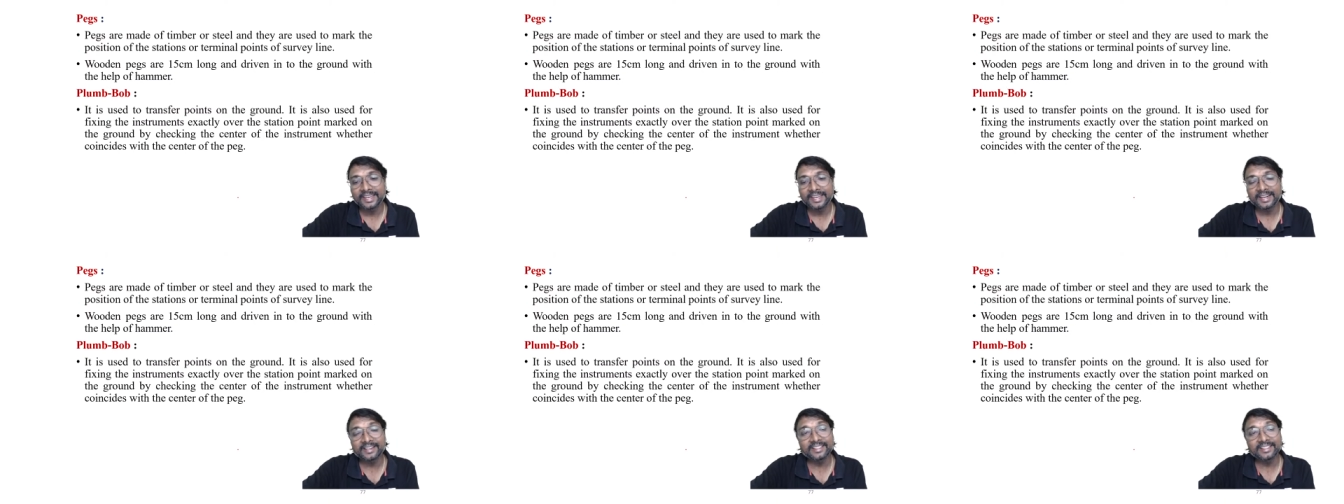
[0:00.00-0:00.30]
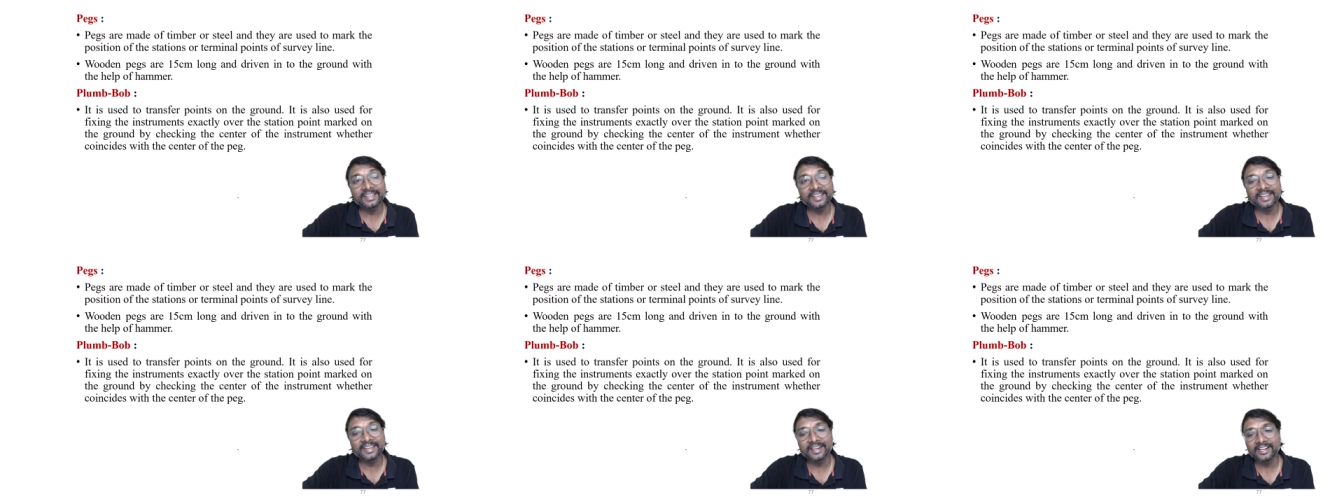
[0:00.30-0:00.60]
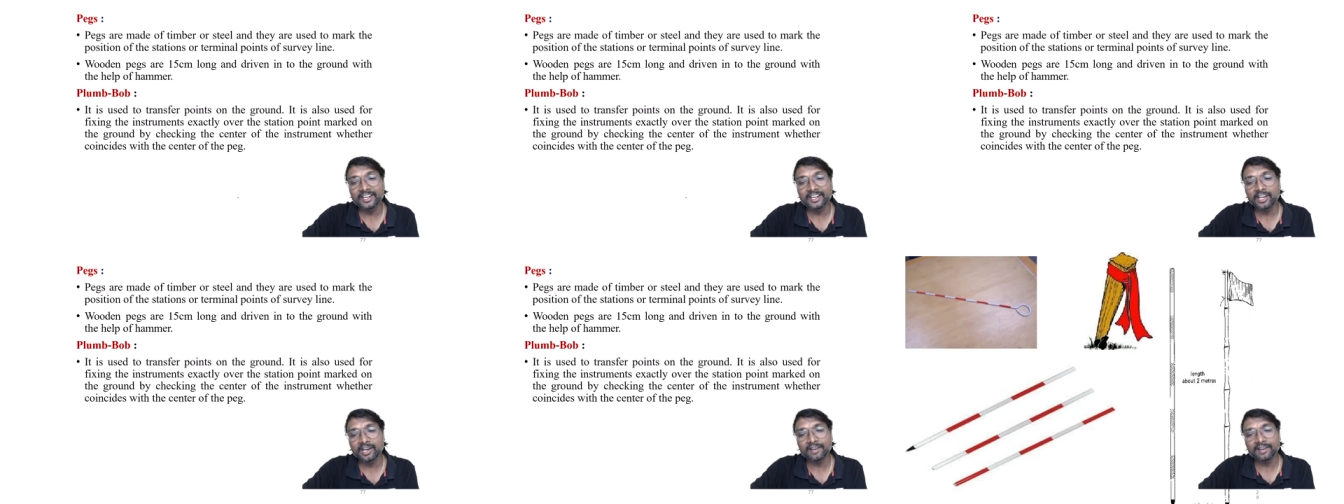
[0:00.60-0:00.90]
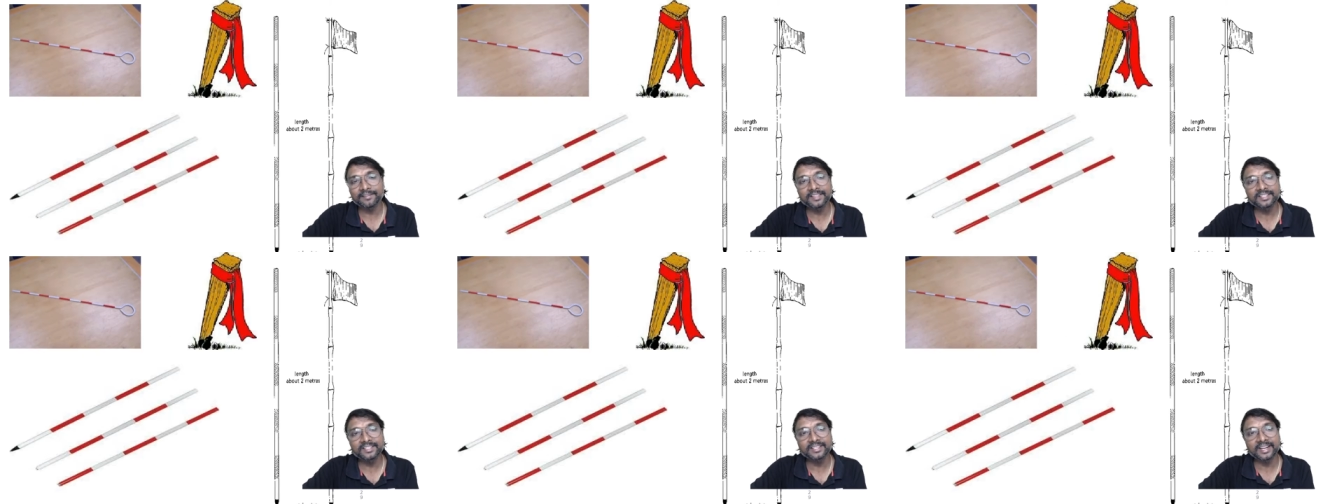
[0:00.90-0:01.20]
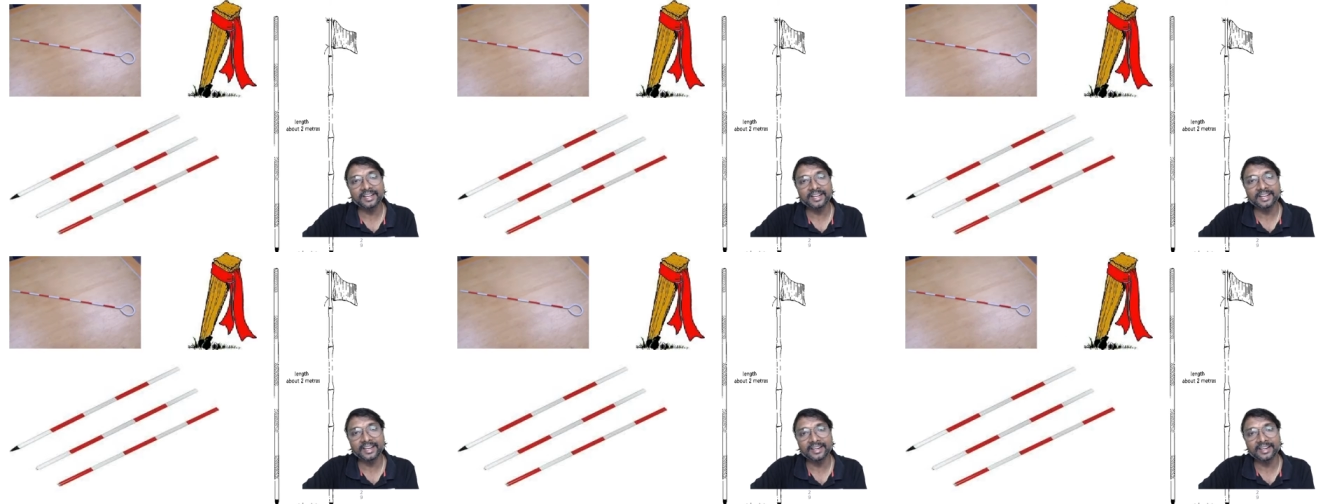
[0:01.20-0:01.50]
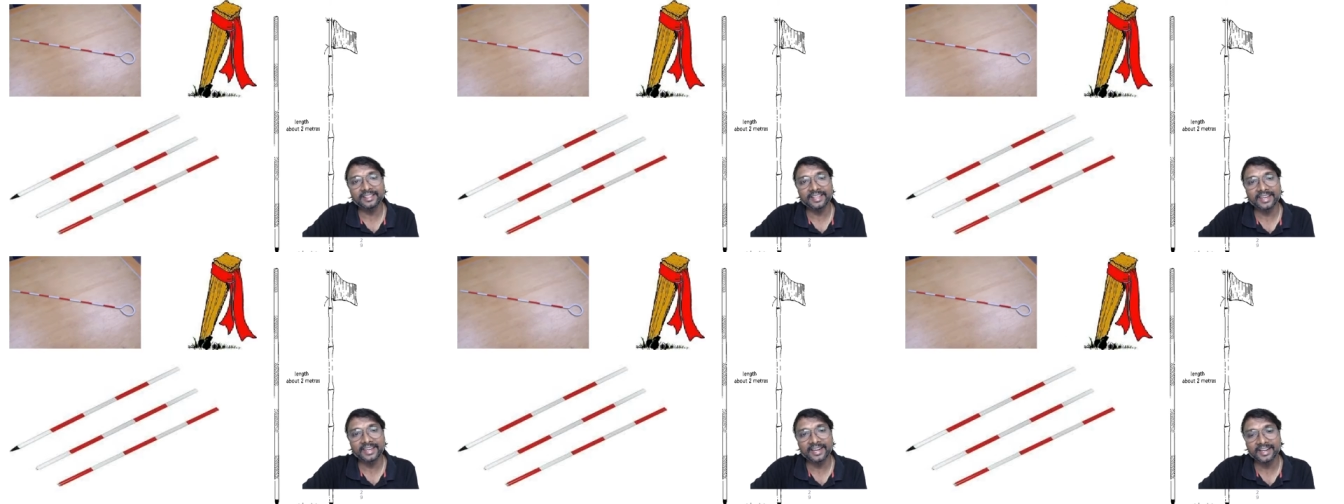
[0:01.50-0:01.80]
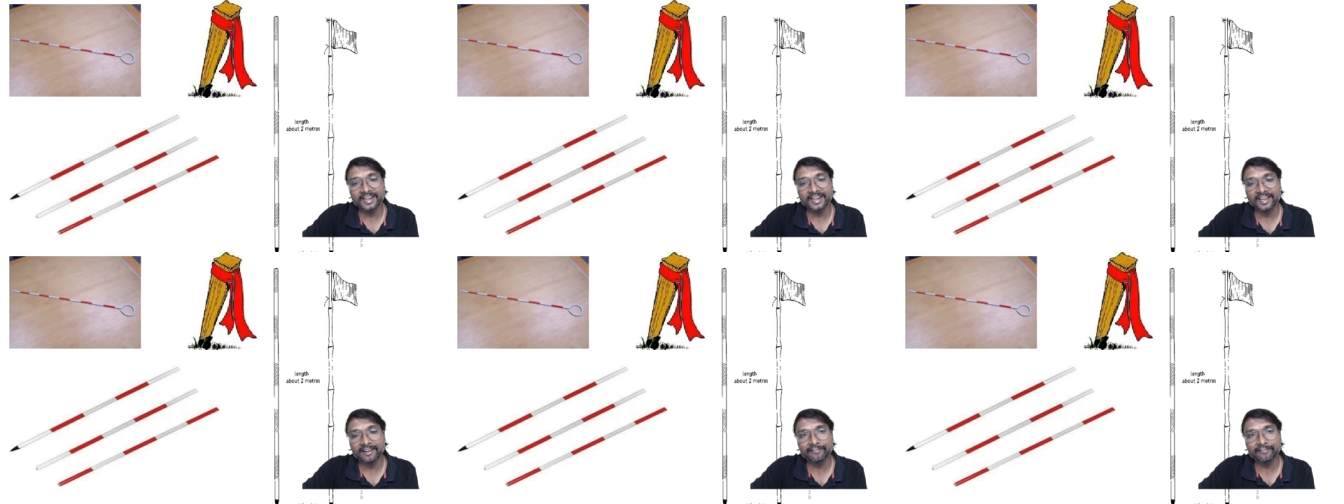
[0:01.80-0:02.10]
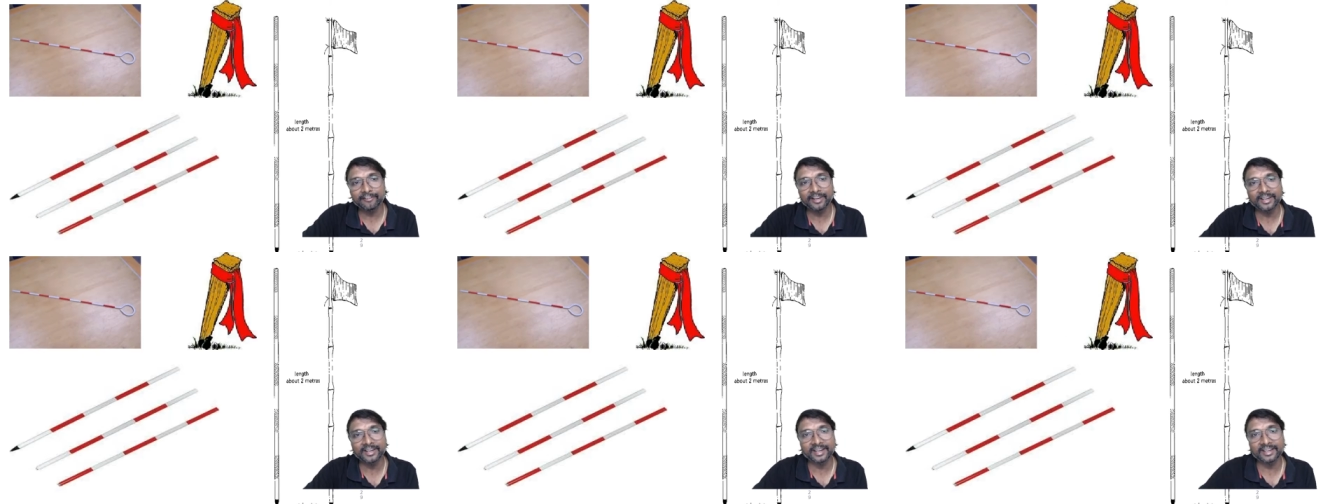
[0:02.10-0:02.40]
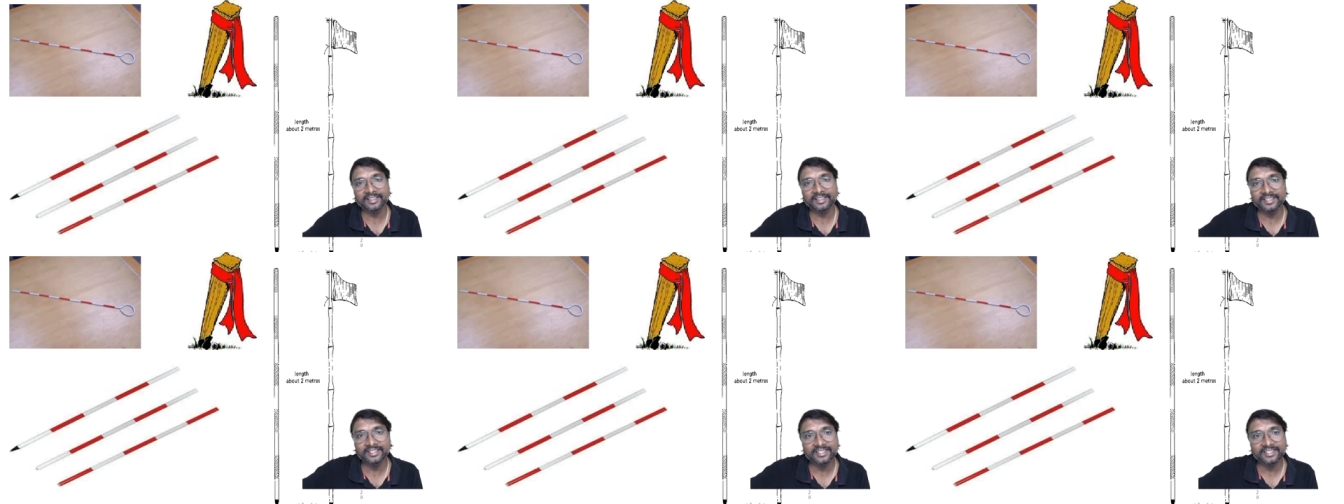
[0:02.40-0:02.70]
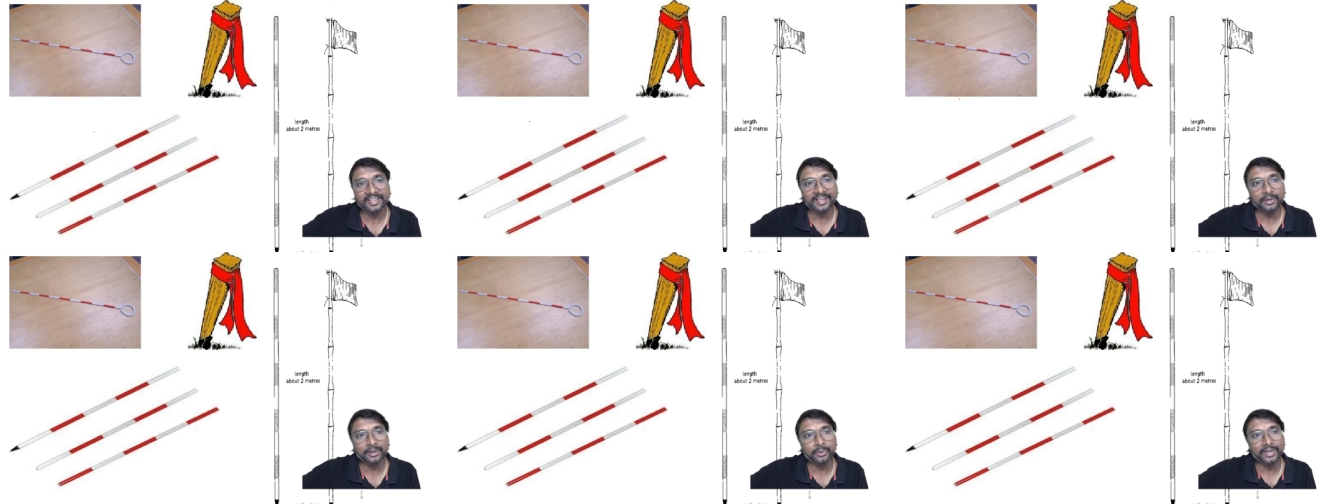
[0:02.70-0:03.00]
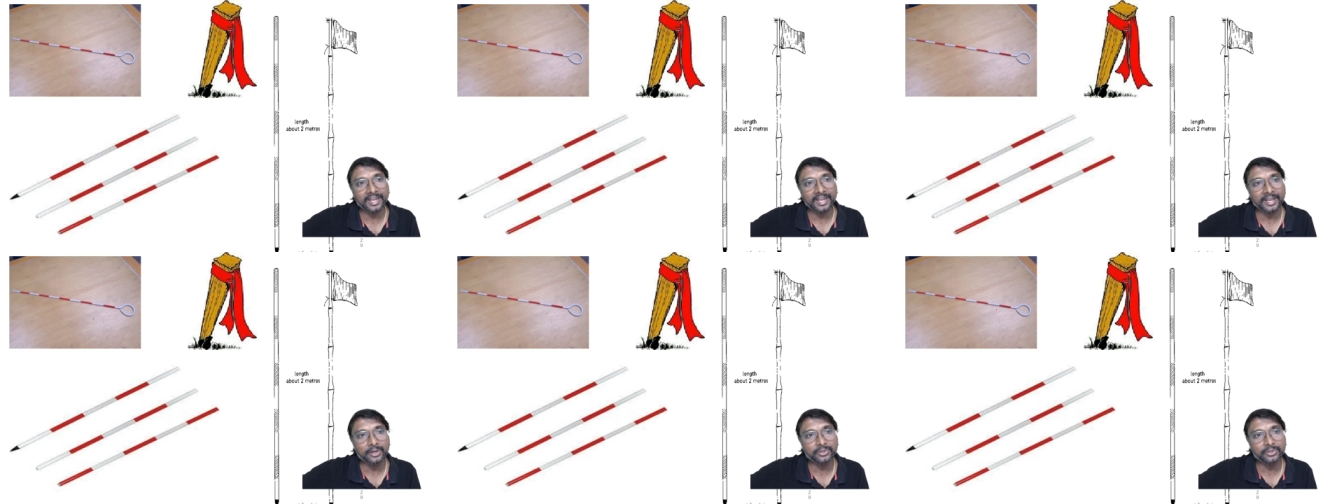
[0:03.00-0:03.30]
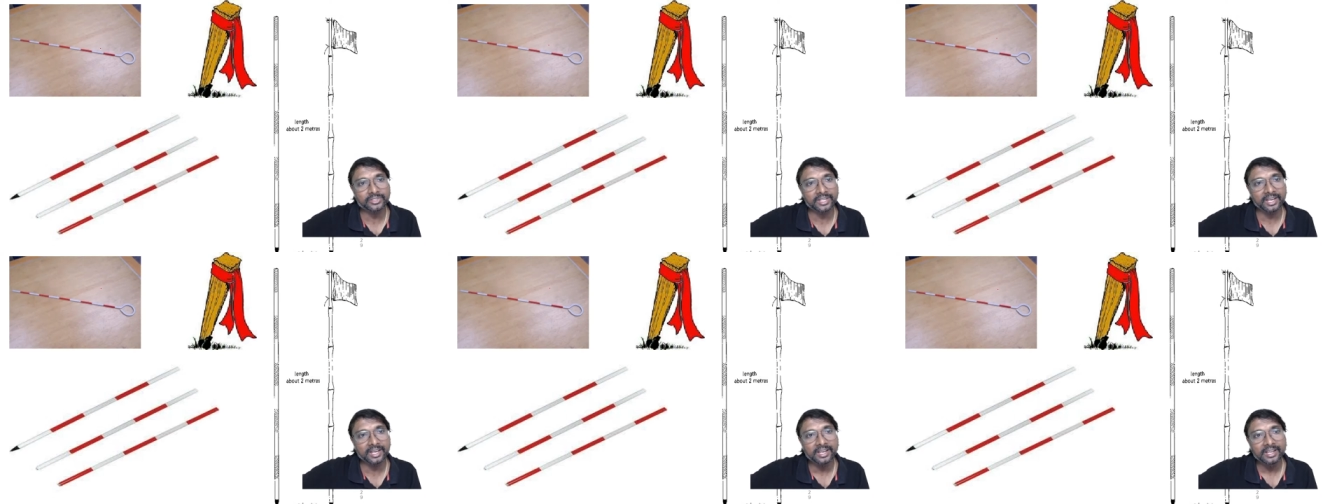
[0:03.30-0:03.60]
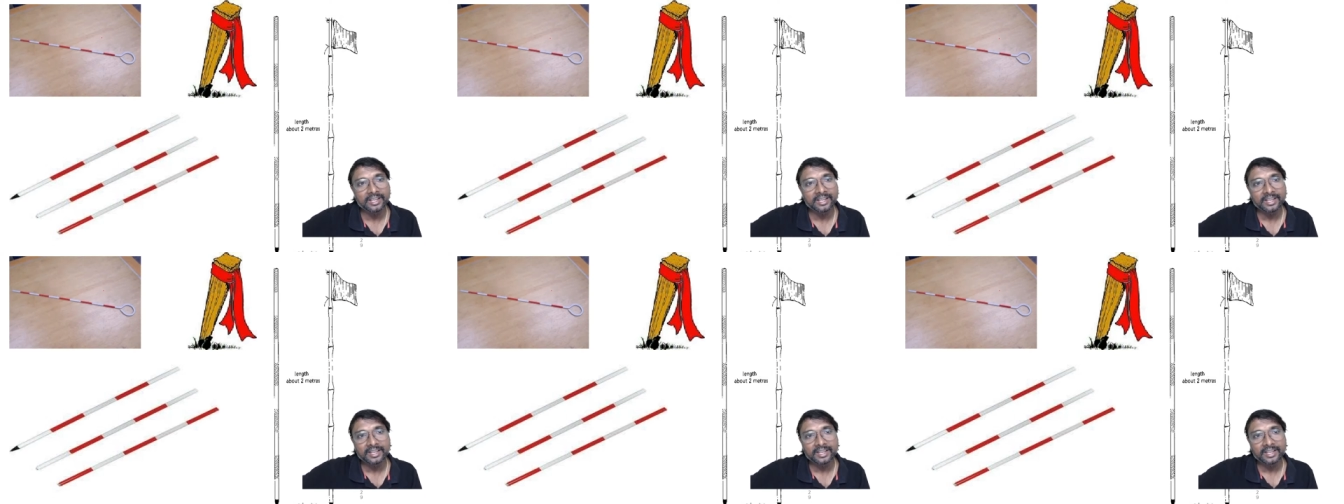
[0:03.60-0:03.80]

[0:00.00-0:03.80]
At the end of this, right? At the end of what, right? These are your arrows, na?